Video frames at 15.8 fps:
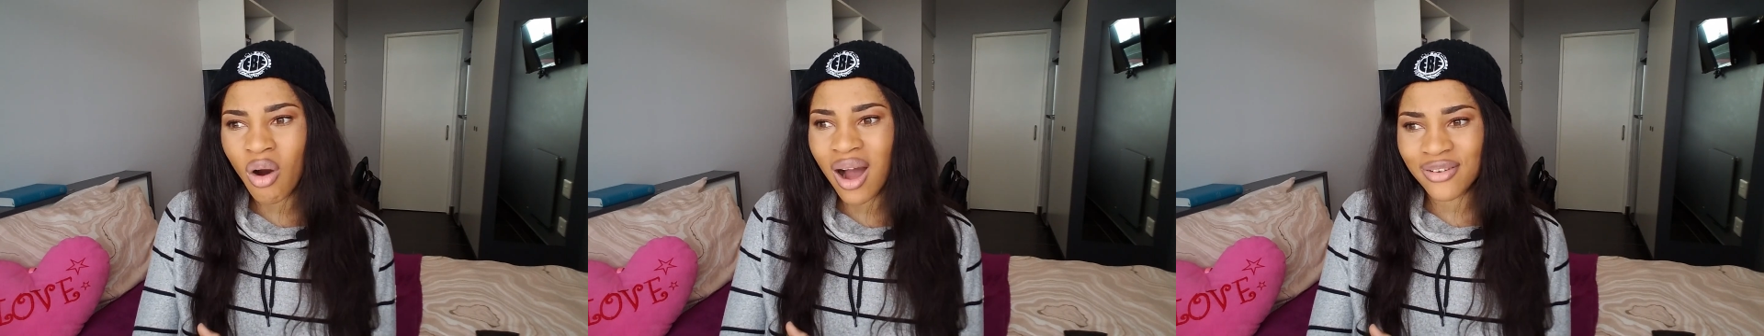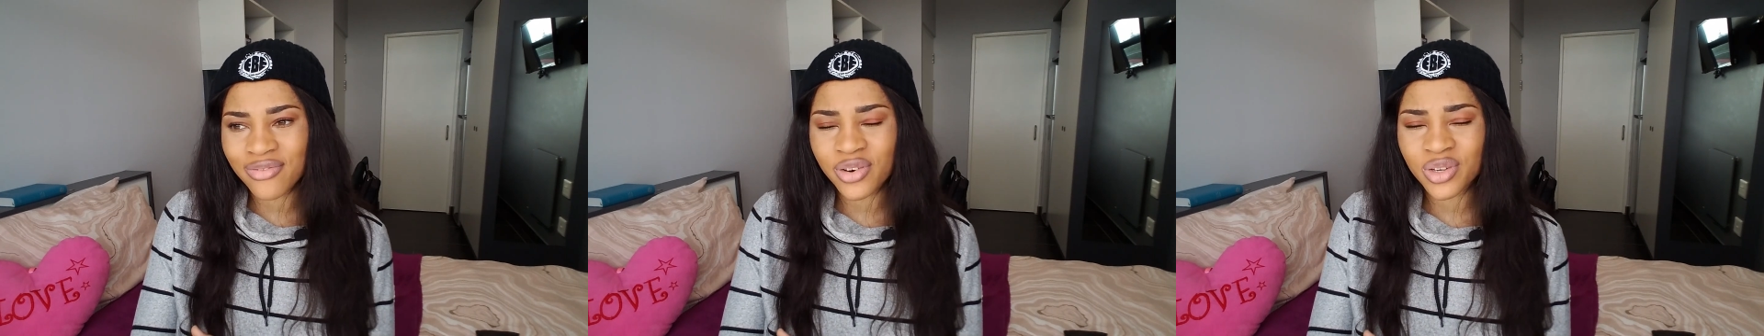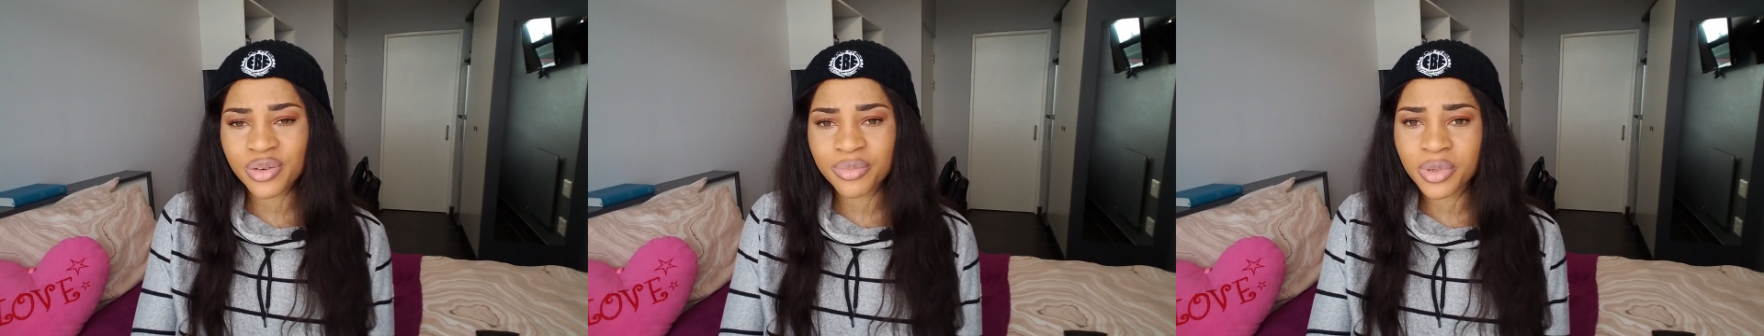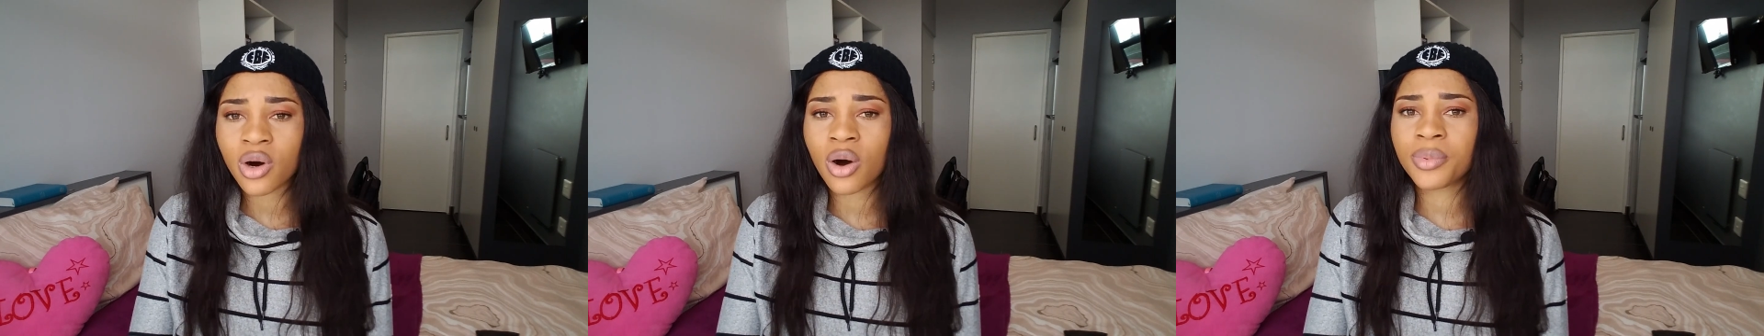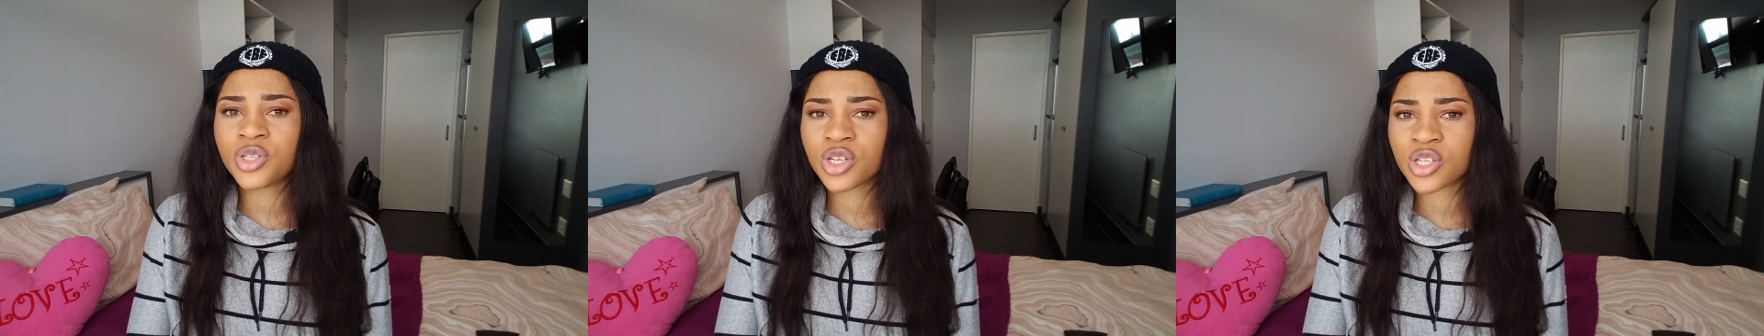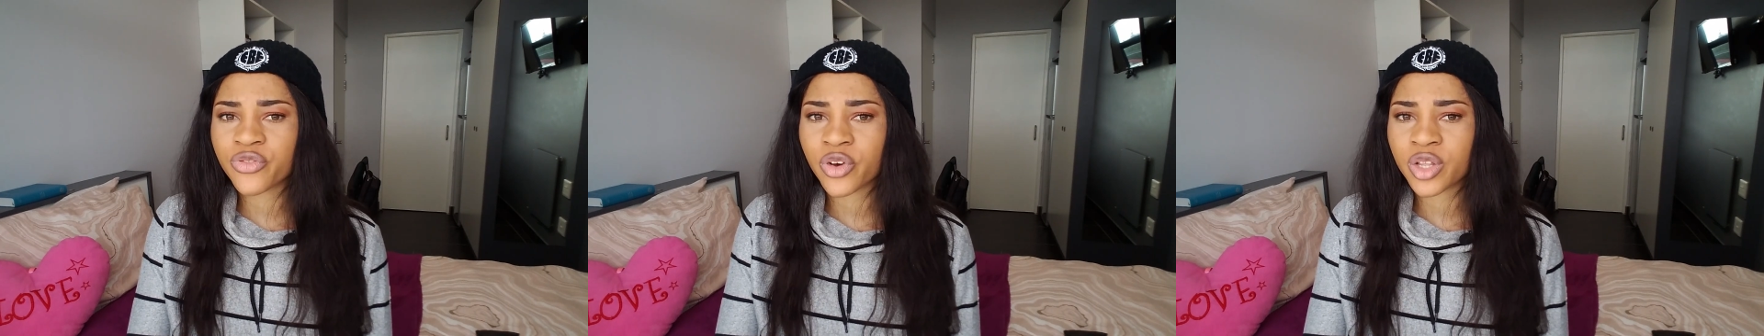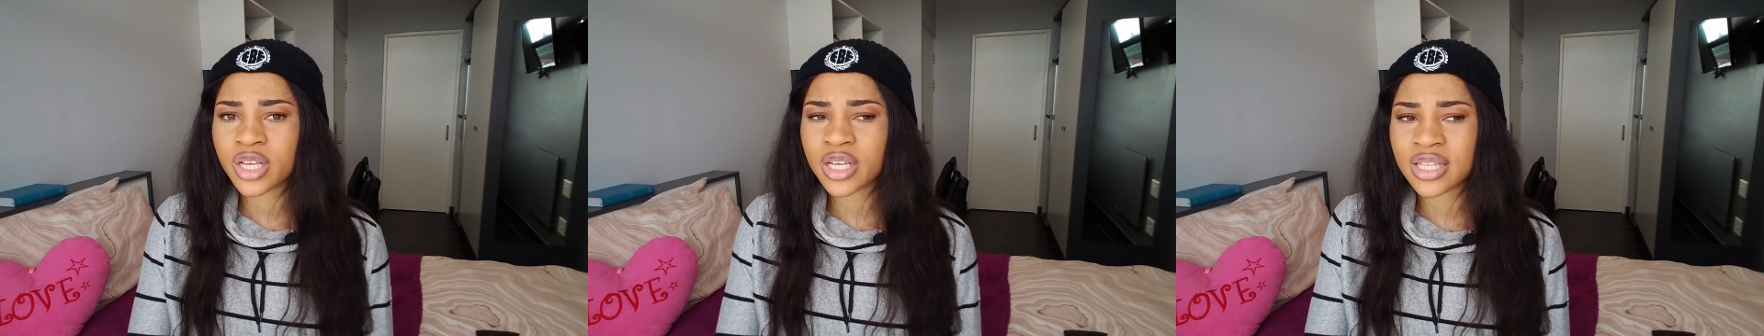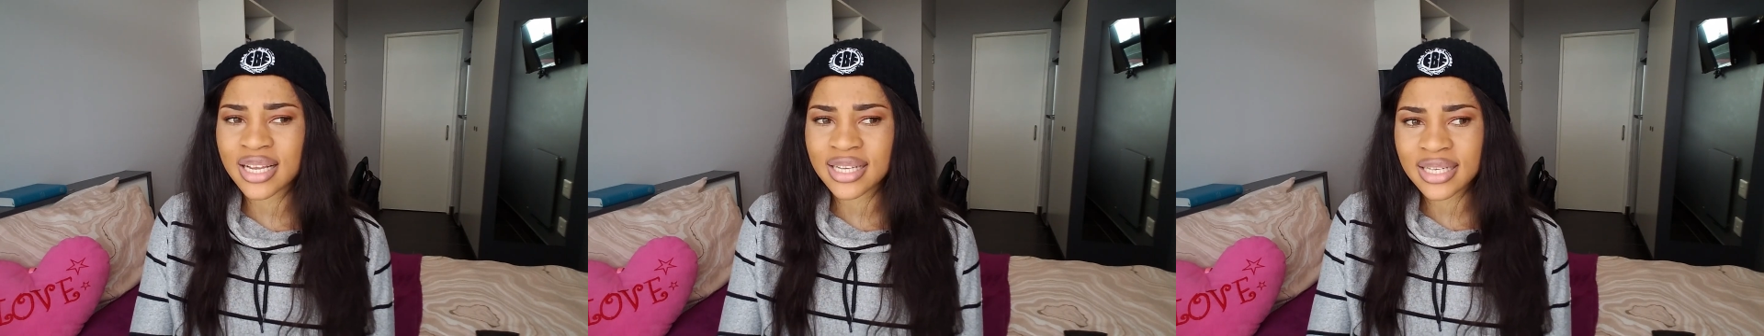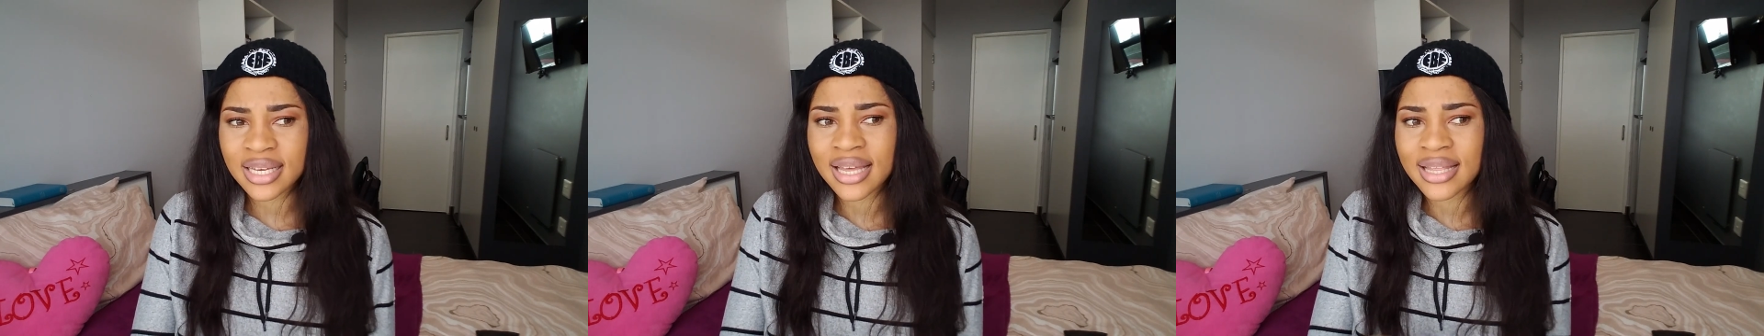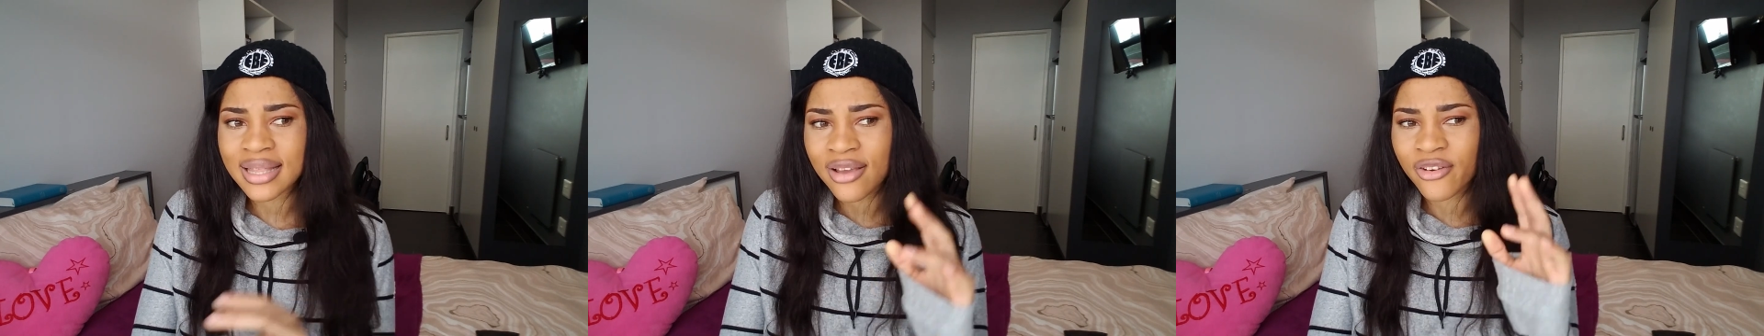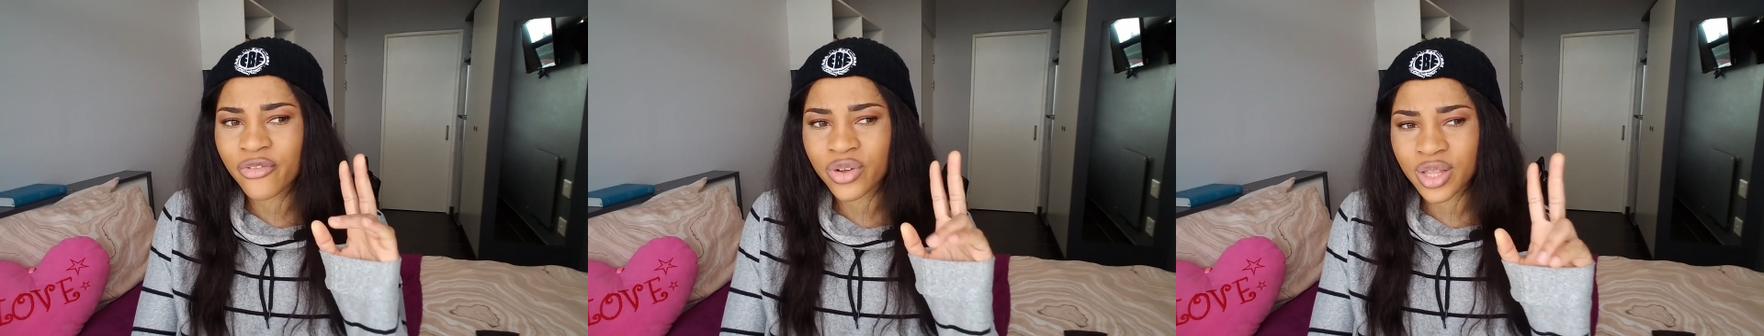affordable options for the
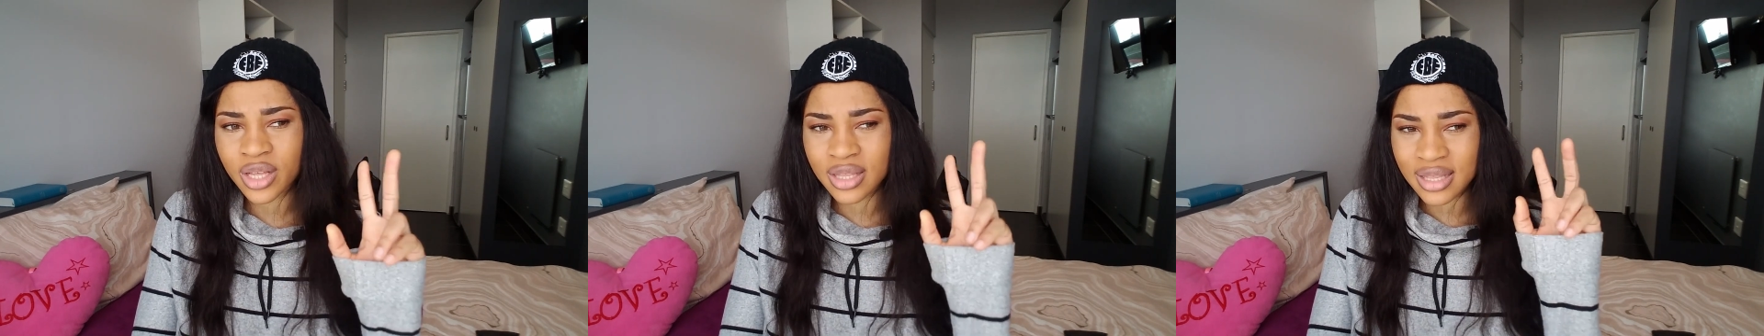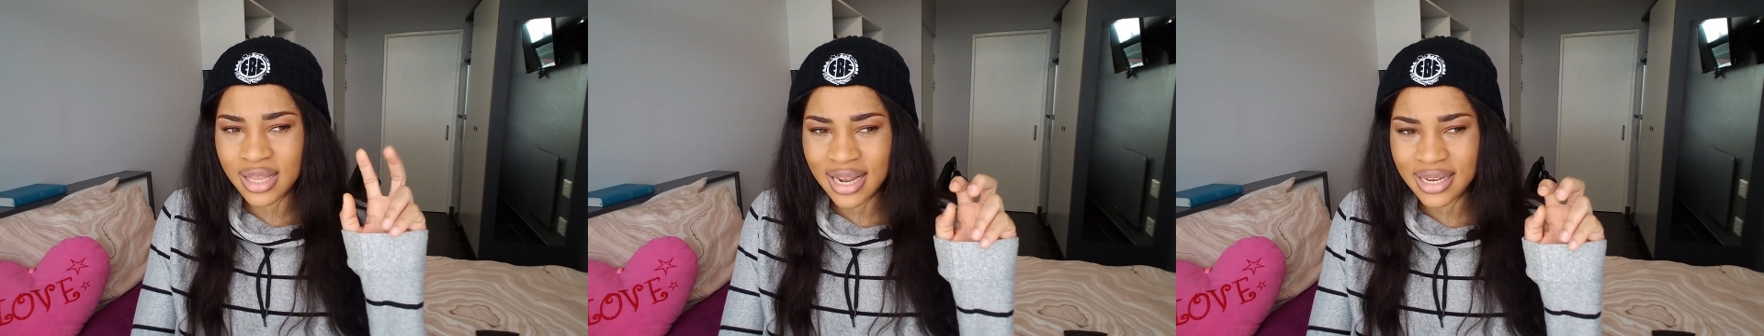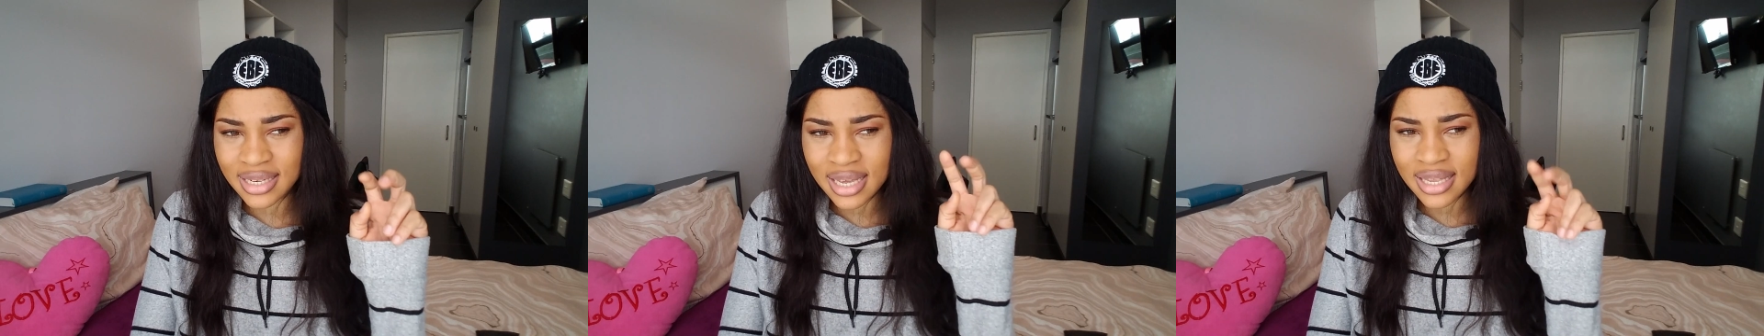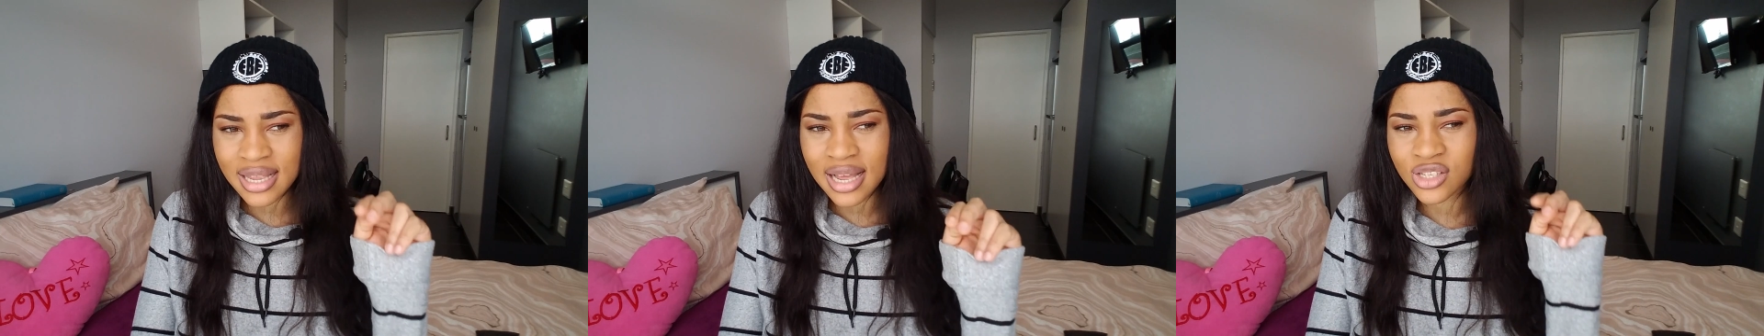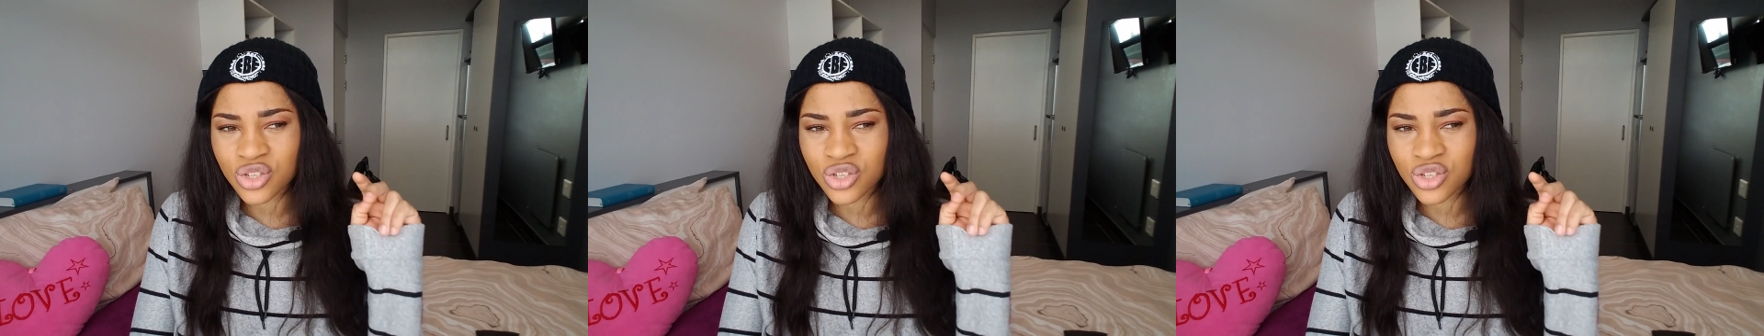dedicated